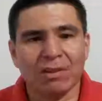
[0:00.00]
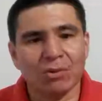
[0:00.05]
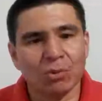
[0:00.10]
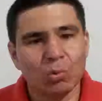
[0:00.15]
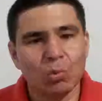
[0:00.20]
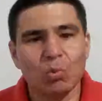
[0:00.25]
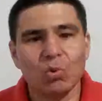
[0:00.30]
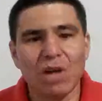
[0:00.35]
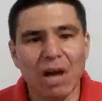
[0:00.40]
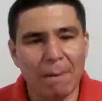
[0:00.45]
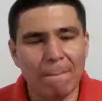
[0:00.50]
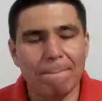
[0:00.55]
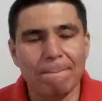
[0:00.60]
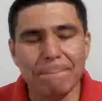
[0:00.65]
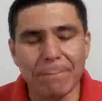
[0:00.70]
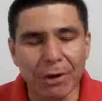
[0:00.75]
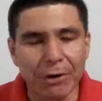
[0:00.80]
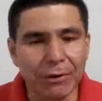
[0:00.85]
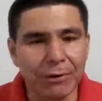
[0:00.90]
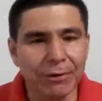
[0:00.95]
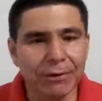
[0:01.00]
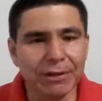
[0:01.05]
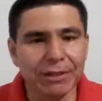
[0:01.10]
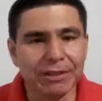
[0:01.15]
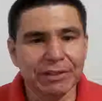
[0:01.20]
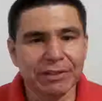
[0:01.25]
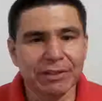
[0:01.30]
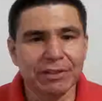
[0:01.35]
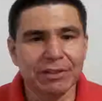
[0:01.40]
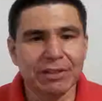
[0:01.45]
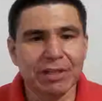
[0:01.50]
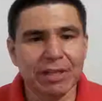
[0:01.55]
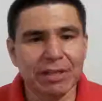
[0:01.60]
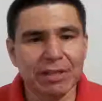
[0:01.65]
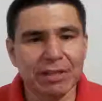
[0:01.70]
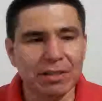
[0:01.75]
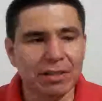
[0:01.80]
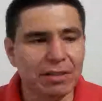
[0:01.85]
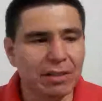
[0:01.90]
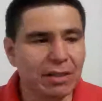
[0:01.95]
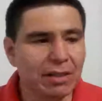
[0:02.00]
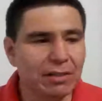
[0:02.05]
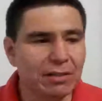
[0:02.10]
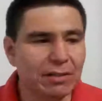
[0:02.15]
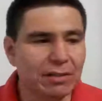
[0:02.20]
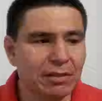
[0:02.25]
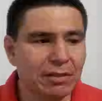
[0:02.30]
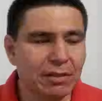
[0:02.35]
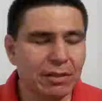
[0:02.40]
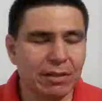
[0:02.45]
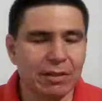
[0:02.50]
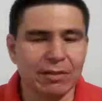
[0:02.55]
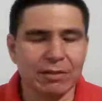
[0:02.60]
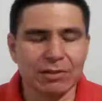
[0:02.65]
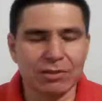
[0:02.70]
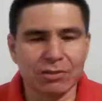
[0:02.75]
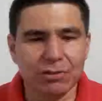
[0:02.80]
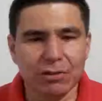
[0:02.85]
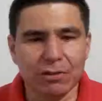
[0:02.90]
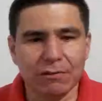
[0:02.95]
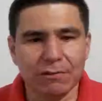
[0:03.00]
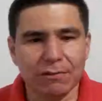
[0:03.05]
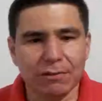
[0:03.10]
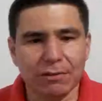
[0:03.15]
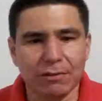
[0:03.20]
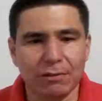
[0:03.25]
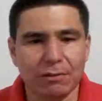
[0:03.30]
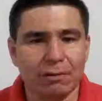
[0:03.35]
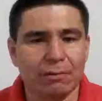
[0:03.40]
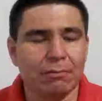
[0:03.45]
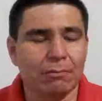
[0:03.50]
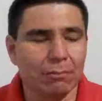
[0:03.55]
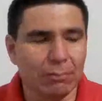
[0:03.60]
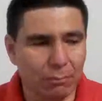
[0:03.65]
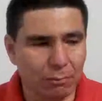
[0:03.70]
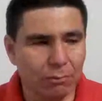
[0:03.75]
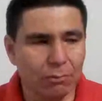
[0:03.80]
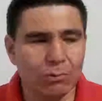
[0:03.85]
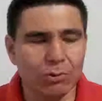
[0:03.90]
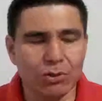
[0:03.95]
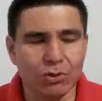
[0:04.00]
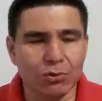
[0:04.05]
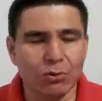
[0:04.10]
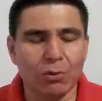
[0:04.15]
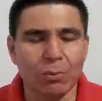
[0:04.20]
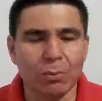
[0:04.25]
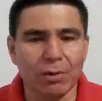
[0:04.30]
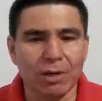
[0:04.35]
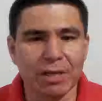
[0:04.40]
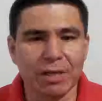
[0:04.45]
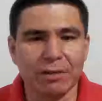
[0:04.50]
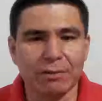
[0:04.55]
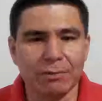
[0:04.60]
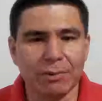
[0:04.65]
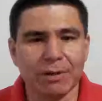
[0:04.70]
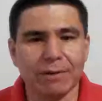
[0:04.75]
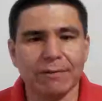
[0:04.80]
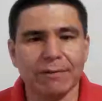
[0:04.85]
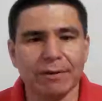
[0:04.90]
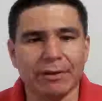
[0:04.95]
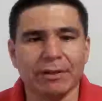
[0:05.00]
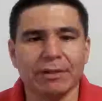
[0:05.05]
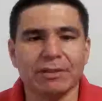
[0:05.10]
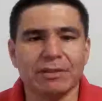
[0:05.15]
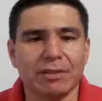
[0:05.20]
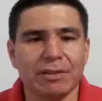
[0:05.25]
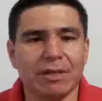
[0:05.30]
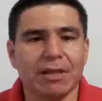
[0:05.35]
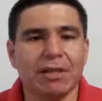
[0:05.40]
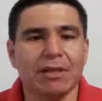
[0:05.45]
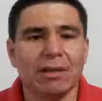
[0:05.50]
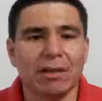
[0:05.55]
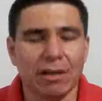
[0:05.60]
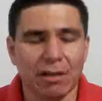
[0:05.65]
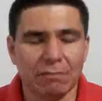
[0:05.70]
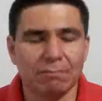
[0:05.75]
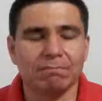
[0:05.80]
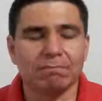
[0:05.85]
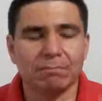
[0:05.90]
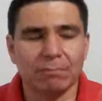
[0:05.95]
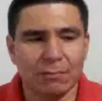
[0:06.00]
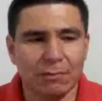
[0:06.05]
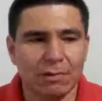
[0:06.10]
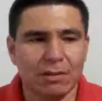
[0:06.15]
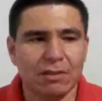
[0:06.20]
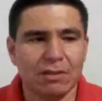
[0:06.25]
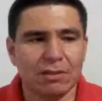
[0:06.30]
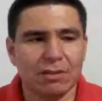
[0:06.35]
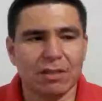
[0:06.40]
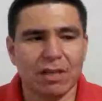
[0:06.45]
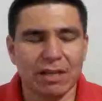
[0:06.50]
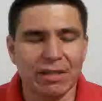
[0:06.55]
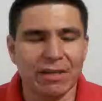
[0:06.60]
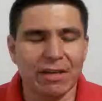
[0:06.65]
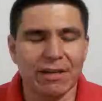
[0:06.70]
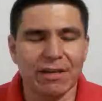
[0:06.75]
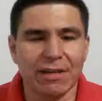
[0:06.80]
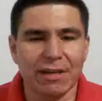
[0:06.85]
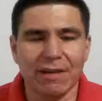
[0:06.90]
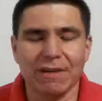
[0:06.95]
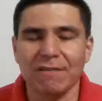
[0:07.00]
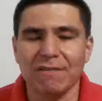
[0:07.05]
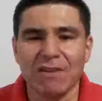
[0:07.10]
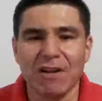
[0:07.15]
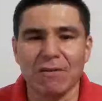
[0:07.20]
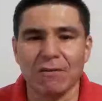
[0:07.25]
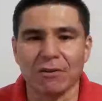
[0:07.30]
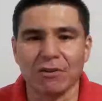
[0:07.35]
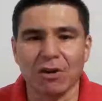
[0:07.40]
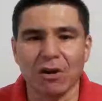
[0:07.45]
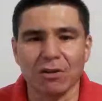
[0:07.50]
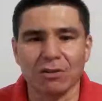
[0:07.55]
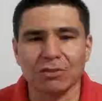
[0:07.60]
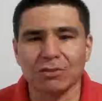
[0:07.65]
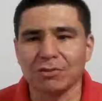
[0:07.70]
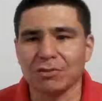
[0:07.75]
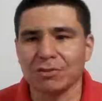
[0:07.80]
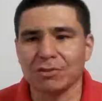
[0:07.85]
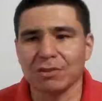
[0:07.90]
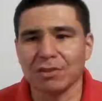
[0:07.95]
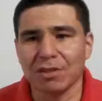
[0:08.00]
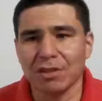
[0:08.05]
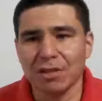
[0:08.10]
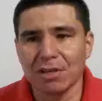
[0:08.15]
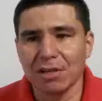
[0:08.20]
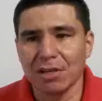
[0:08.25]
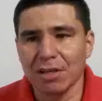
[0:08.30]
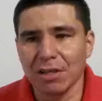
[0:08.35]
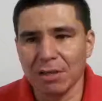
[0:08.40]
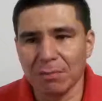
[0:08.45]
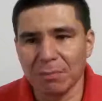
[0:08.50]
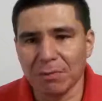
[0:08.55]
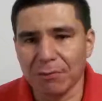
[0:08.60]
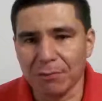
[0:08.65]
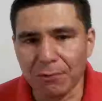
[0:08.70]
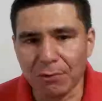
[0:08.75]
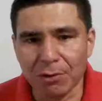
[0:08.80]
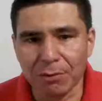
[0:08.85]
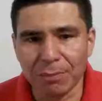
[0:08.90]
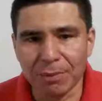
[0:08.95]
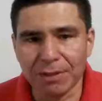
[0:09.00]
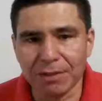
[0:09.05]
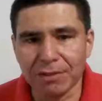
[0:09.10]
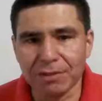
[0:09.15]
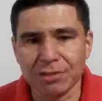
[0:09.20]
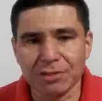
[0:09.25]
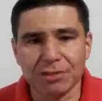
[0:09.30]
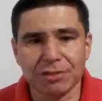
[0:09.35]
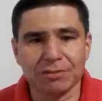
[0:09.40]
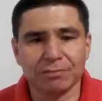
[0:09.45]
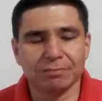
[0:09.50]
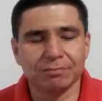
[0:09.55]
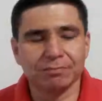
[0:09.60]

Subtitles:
who got burned and stuff. Was a normal kid, whatever it is. I have never talked to him before, because